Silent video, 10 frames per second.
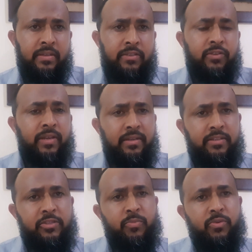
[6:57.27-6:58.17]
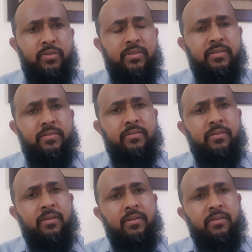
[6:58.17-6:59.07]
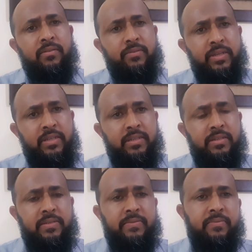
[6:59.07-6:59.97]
So get this book, read it,